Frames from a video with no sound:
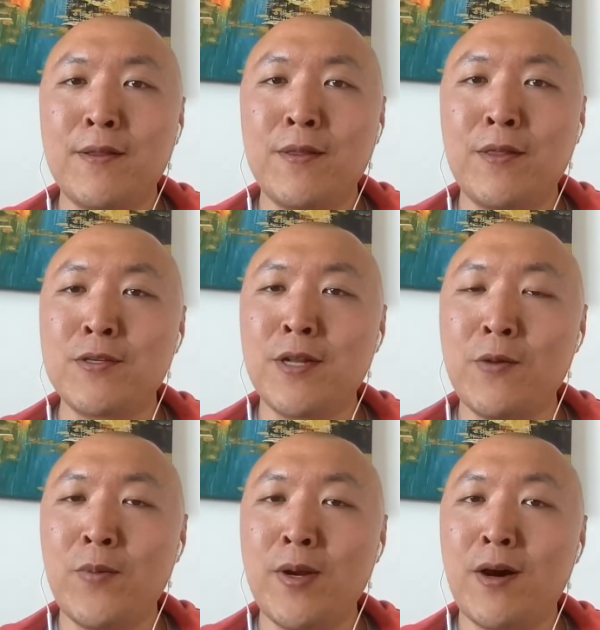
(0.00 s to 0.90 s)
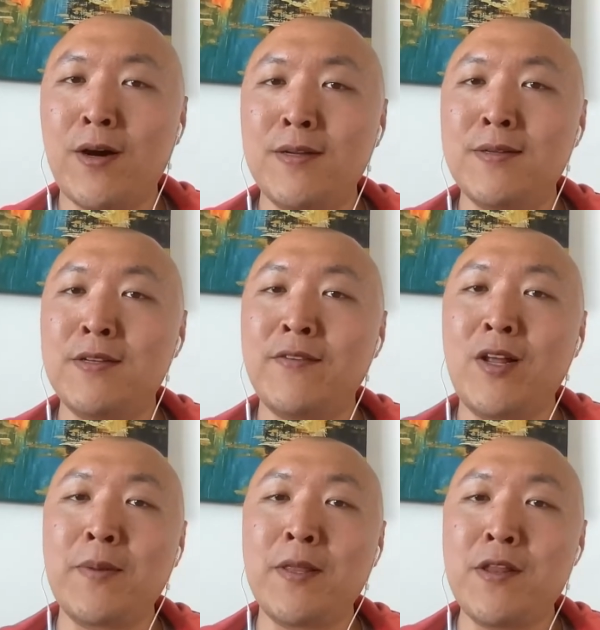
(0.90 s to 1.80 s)
There's another one on
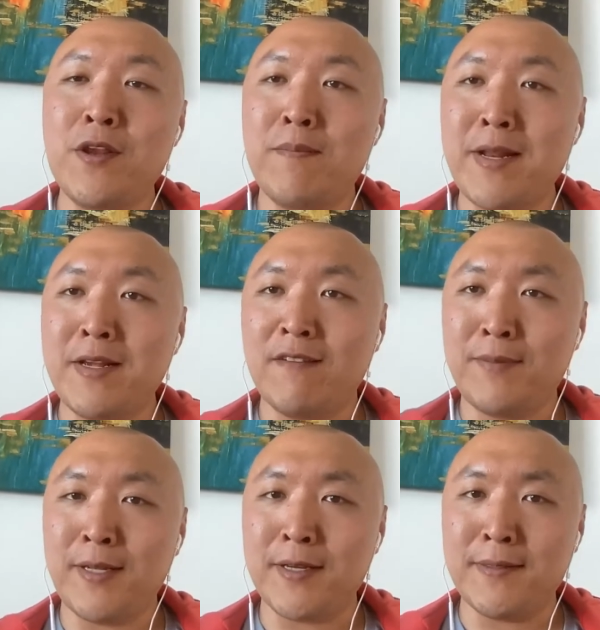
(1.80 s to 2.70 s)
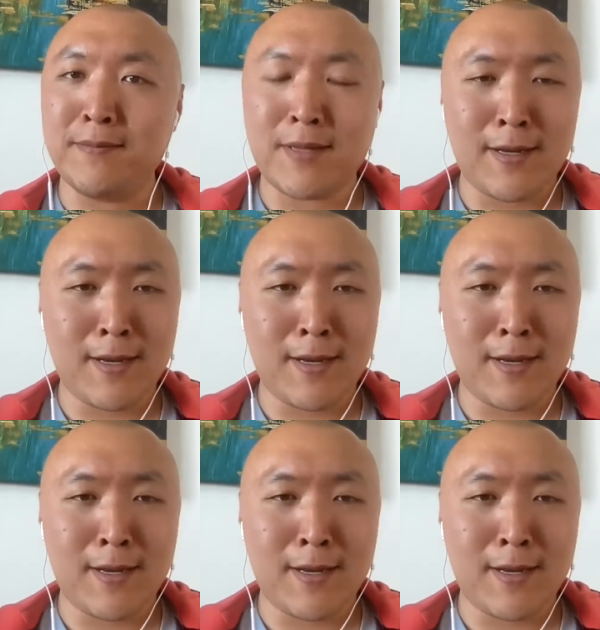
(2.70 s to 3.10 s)
developing the Near Medigov plugin.